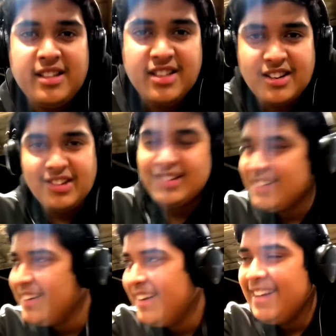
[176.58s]

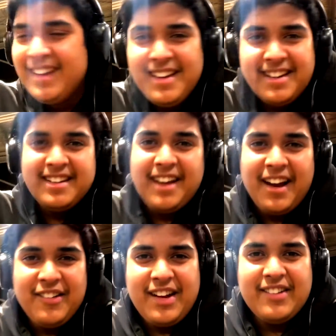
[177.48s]
bicycle.
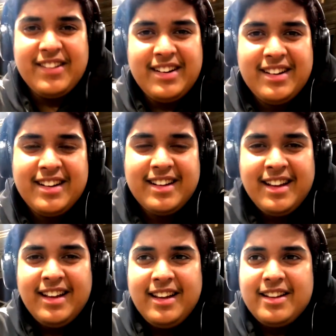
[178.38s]
yeah, whatever.
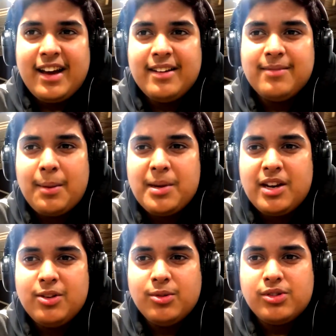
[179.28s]
I'm, um, I'm
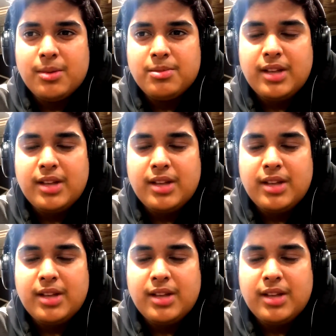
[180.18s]
gonna do some